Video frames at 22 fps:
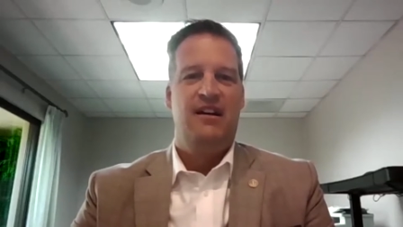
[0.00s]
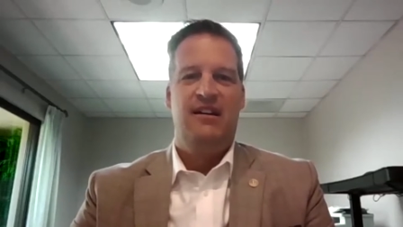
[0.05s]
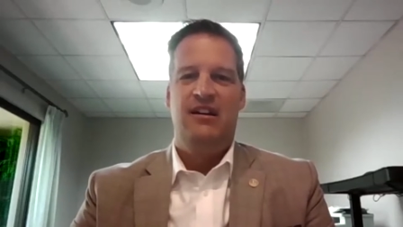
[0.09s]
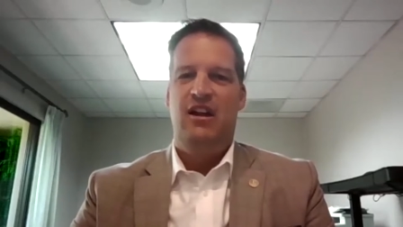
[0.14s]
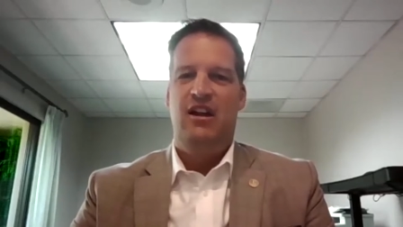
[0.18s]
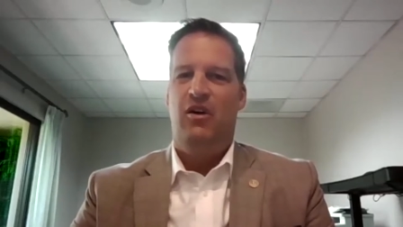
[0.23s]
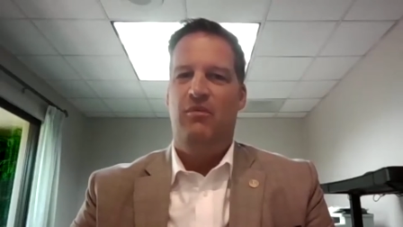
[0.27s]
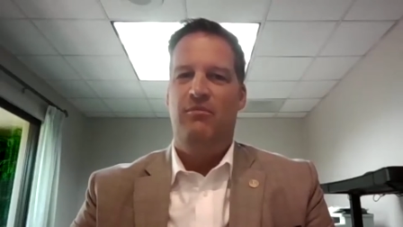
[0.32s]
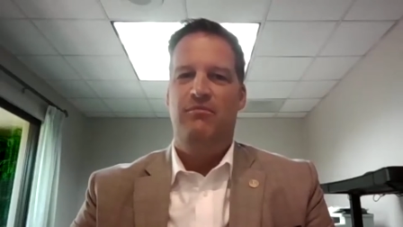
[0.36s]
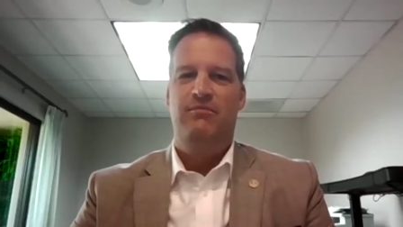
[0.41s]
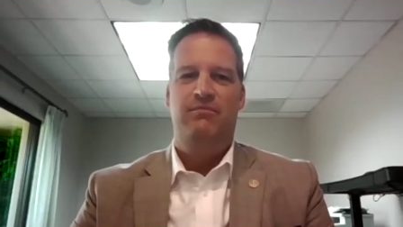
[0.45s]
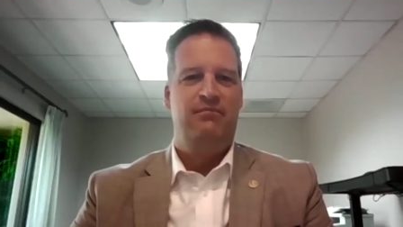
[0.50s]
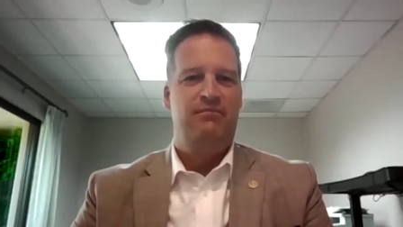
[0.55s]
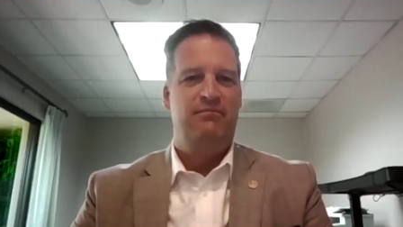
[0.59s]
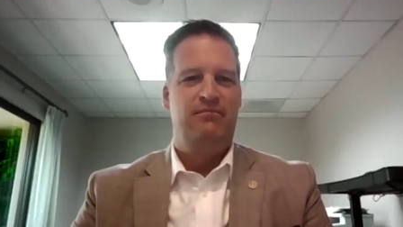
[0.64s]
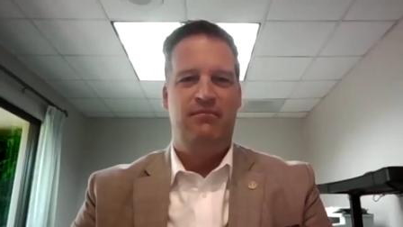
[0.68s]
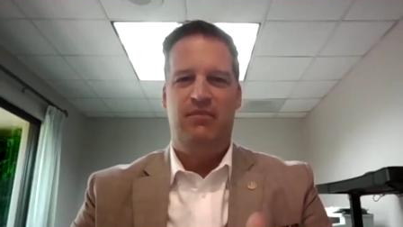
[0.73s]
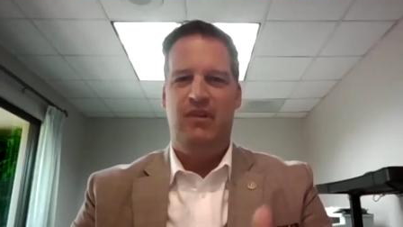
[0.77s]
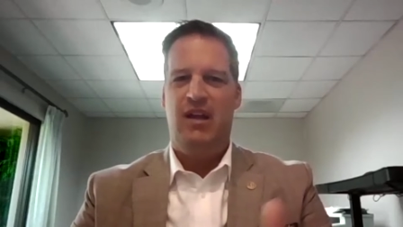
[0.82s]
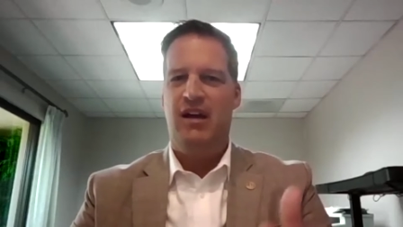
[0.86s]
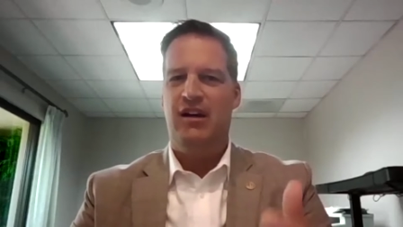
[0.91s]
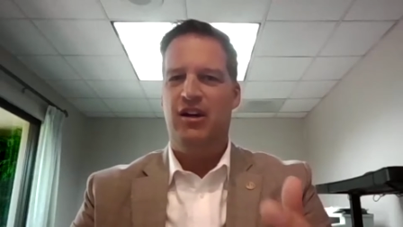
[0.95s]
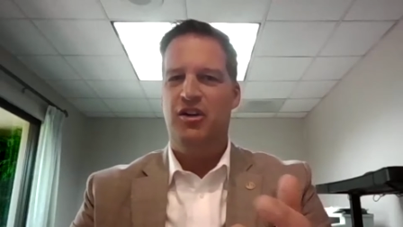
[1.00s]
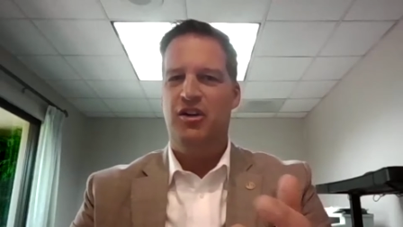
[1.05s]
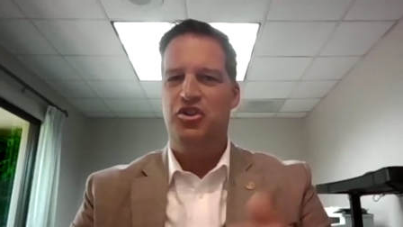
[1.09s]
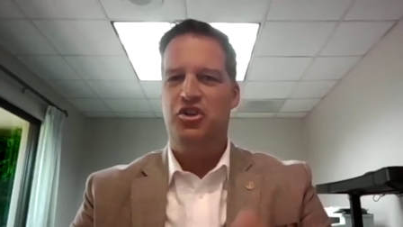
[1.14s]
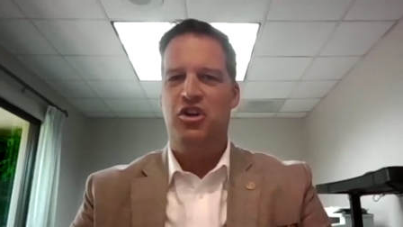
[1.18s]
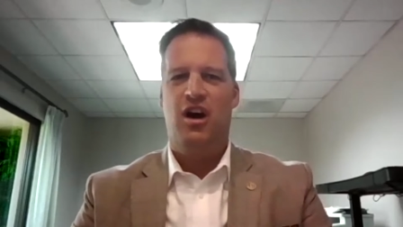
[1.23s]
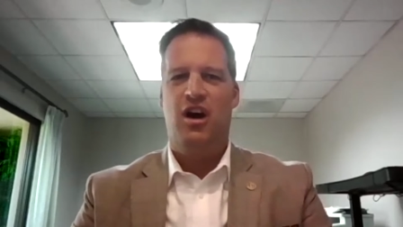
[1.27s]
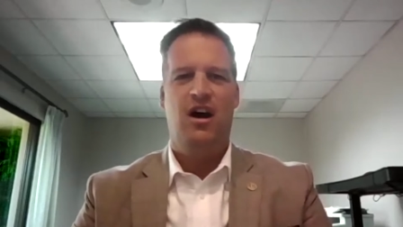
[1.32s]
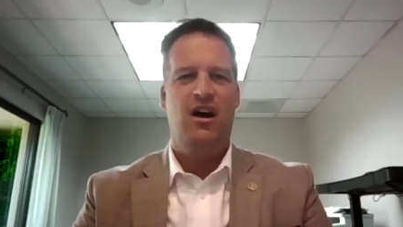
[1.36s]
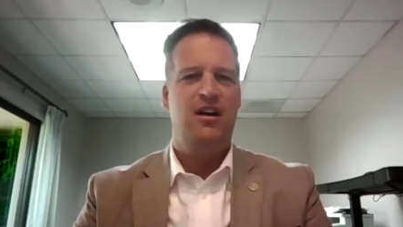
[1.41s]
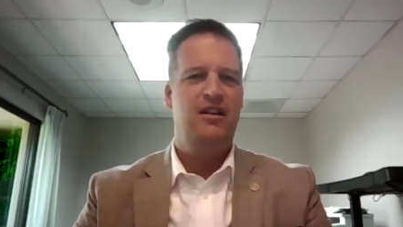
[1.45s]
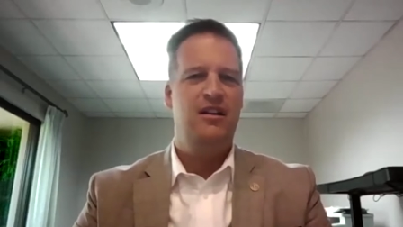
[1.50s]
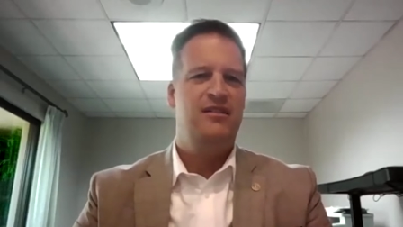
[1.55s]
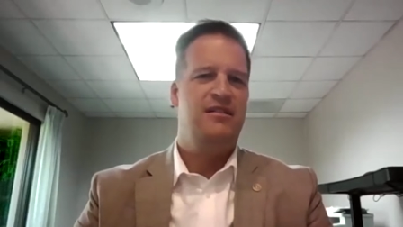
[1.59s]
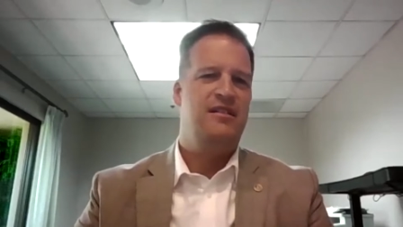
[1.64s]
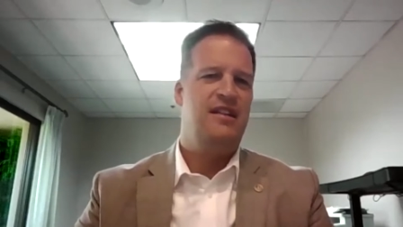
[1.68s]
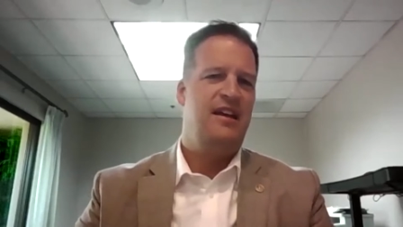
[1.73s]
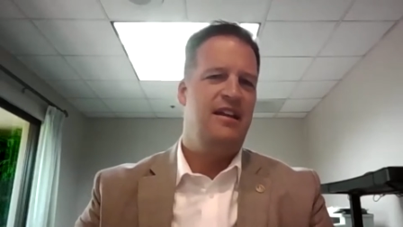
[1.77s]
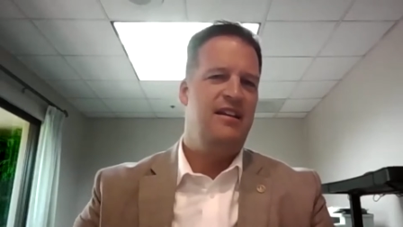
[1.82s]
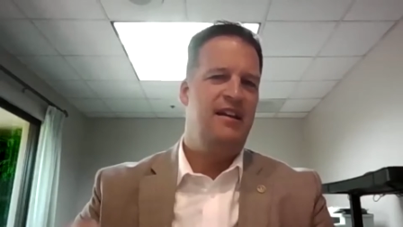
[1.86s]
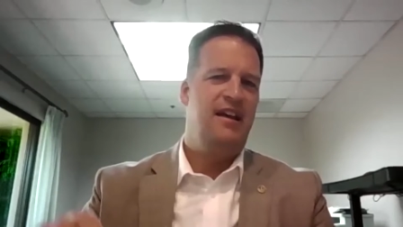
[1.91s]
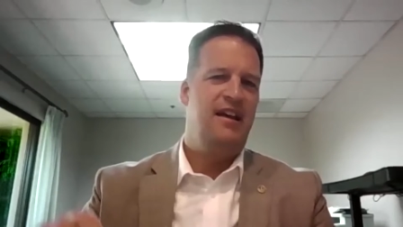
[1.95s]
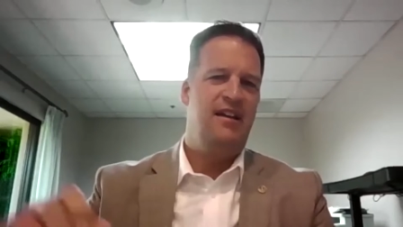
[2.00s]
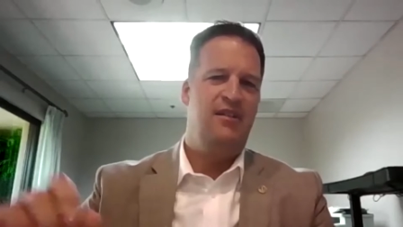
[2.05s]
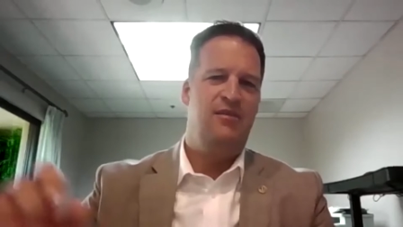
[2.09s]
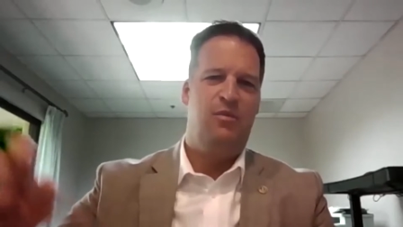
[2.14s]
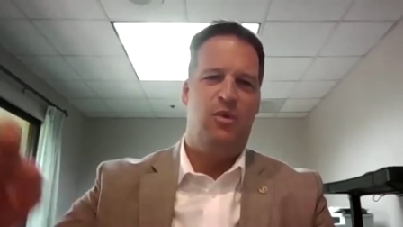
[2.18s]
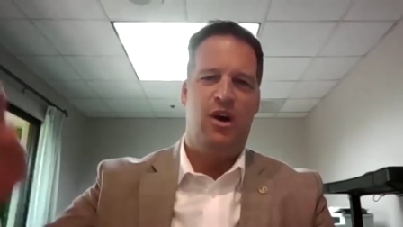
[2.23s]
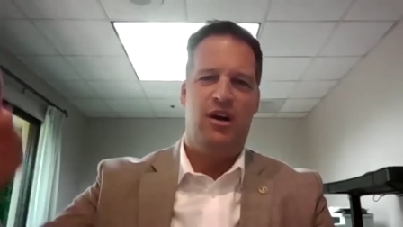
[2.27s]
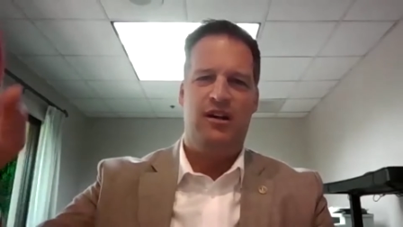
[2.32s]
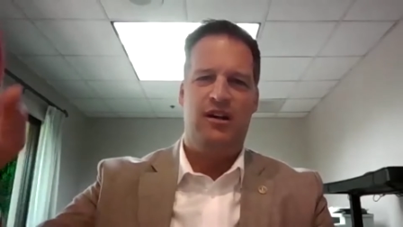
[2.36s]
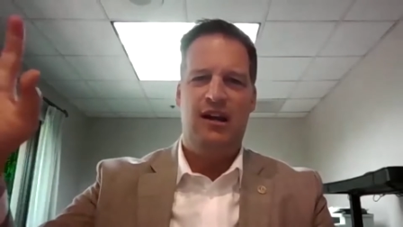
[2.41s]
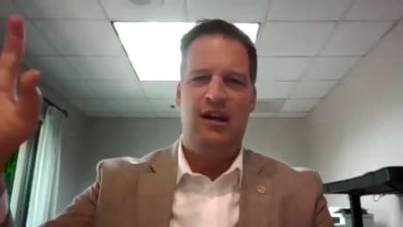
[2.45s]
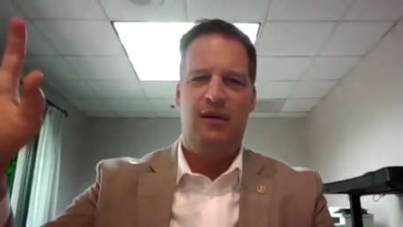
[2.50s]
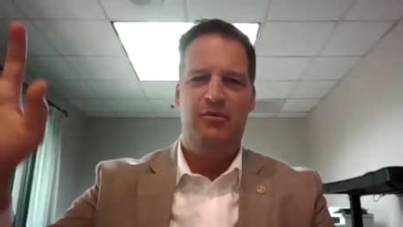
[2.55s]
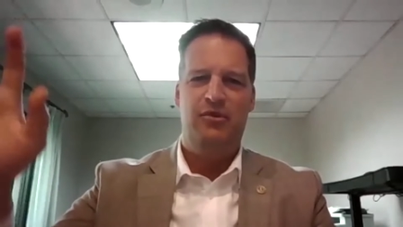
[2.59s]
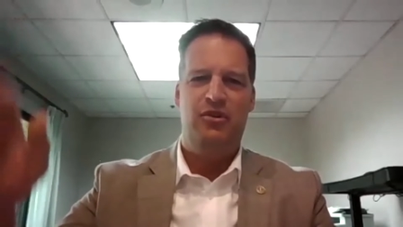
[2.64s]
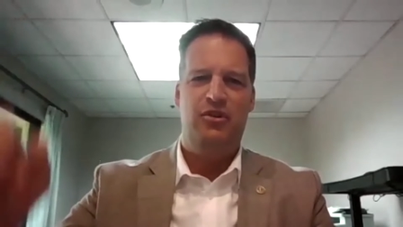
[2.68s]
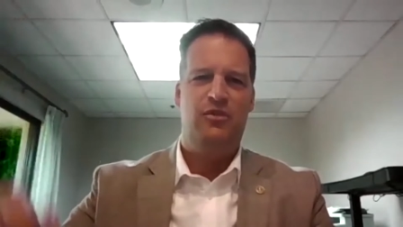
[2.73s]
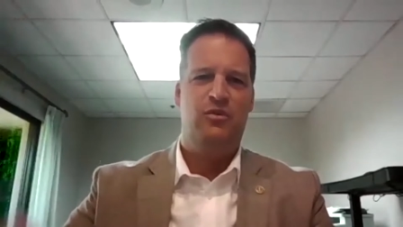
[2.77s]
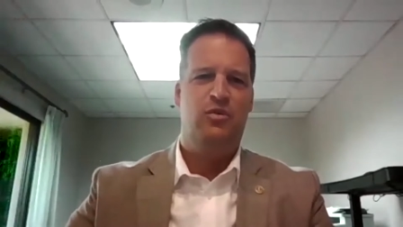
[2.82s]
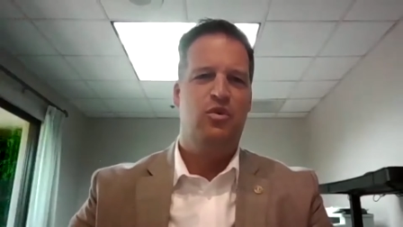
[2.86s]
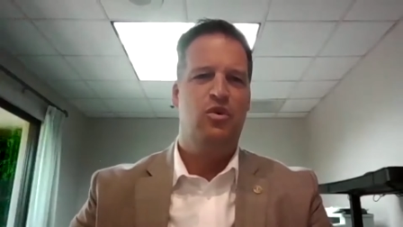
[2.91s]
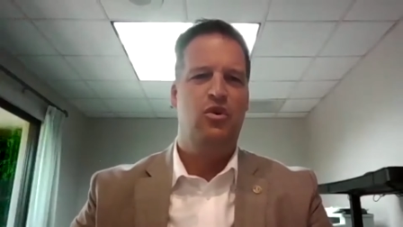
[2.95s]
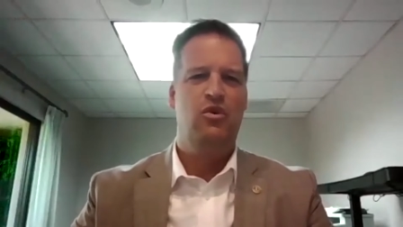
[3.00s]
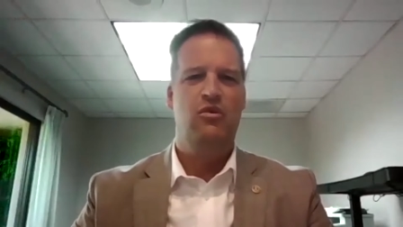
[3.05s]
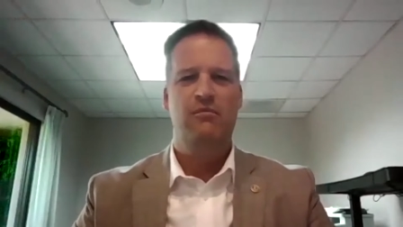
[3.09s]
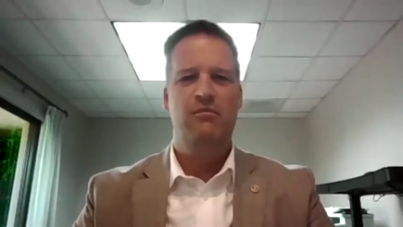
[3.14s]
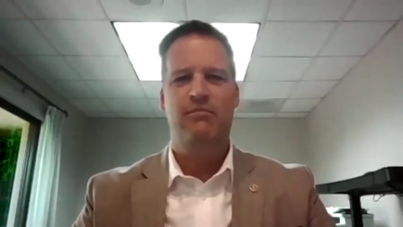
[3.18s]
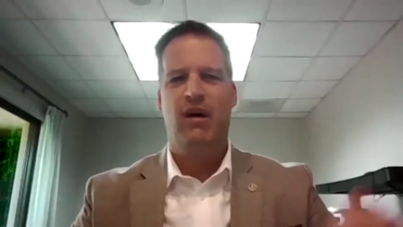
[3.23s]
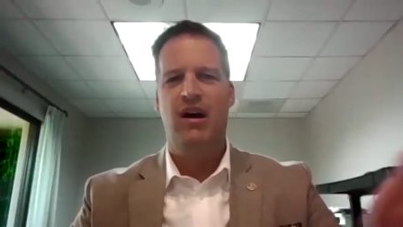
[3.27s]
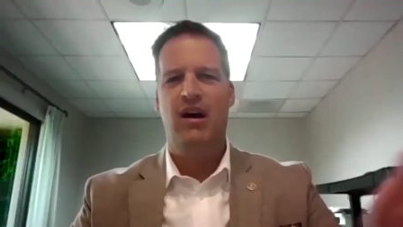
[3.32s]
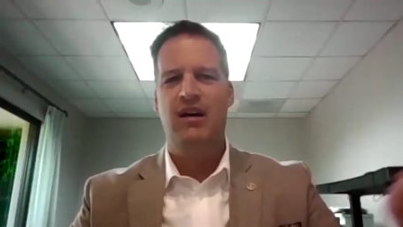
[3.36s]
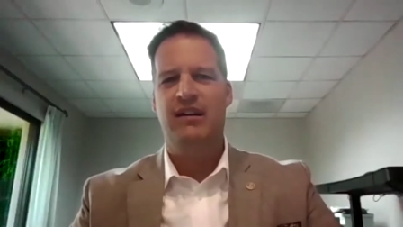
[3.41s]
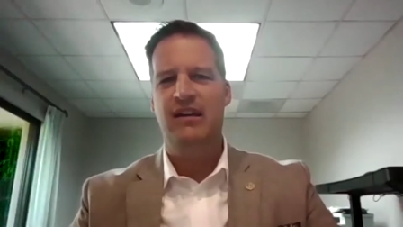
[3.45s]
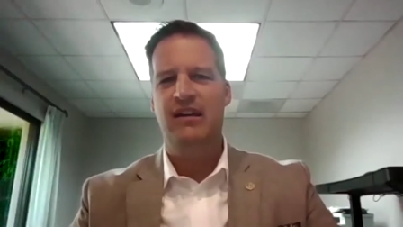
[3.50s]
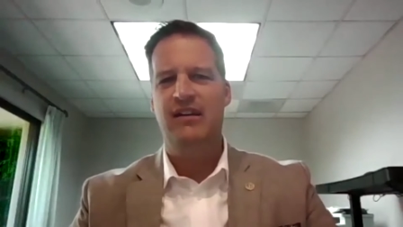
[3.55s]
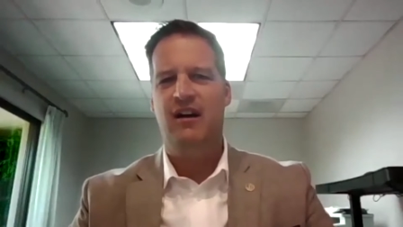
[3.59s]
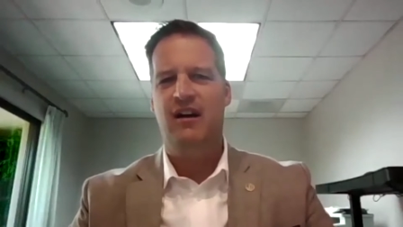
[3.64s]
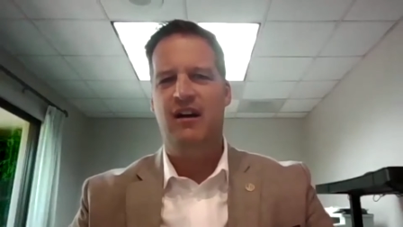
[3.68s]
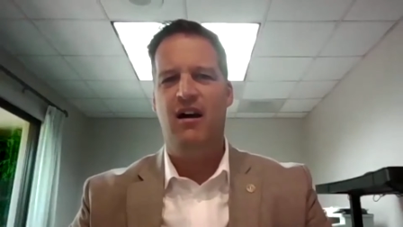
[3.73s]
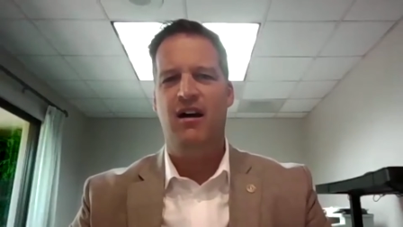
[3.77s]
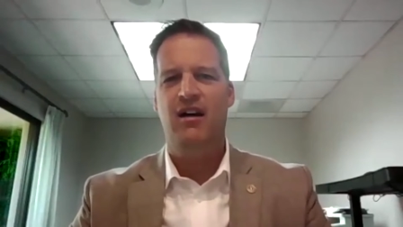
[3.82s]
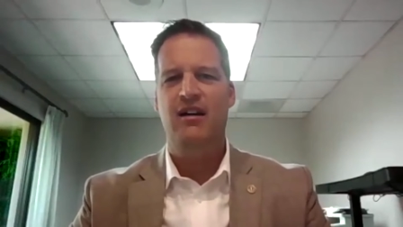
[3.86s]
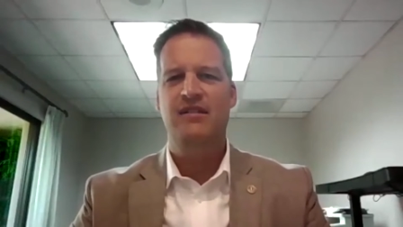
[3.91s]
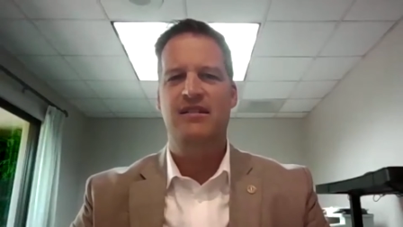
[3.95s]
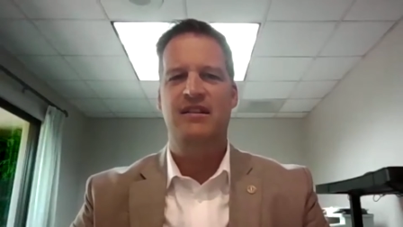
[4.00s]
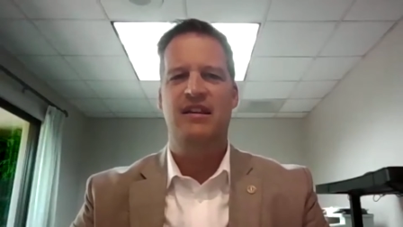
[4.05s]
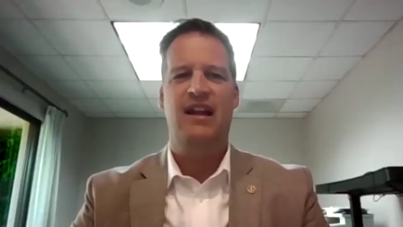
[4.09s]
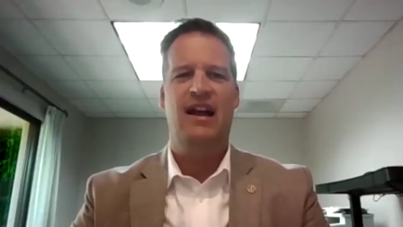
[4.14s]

you know, luggage carts and, and walking up to the room, parking cars.